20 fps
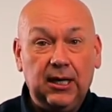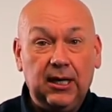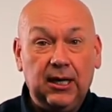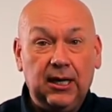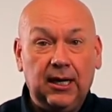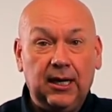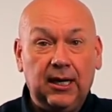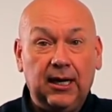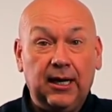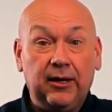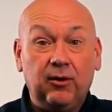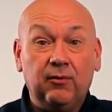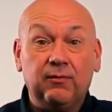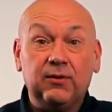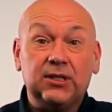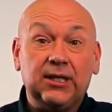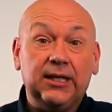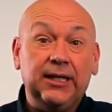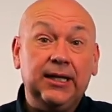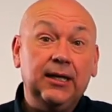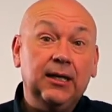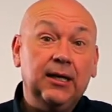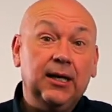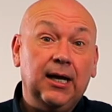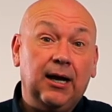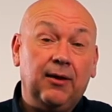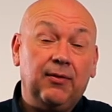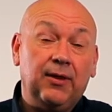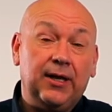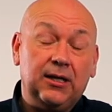and obviously
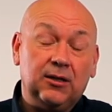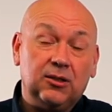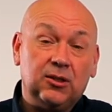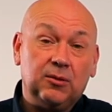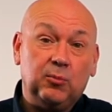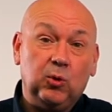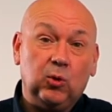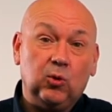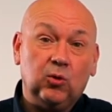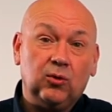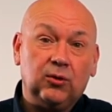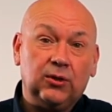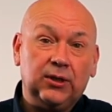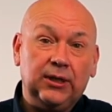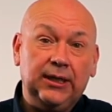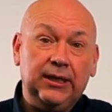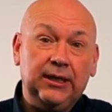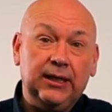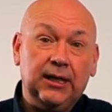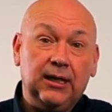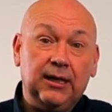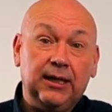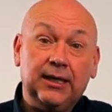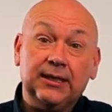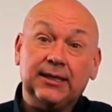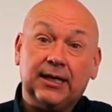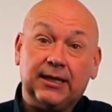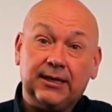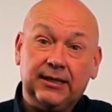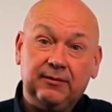how they can support the
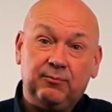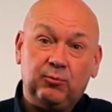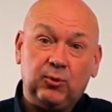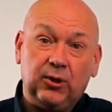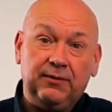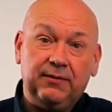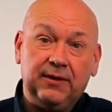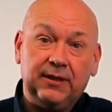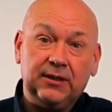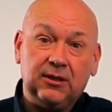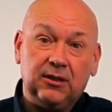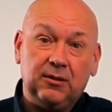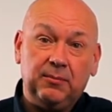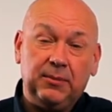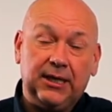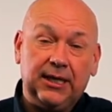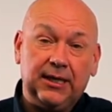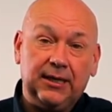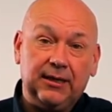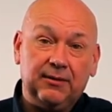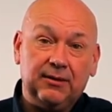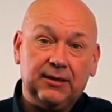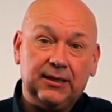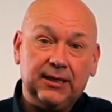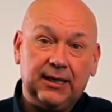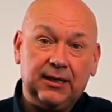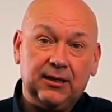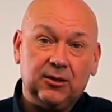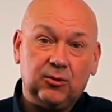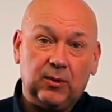executive briefings at the beginning of the
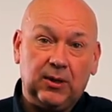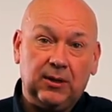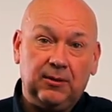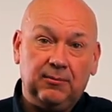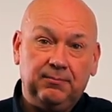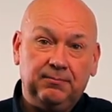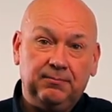day as well.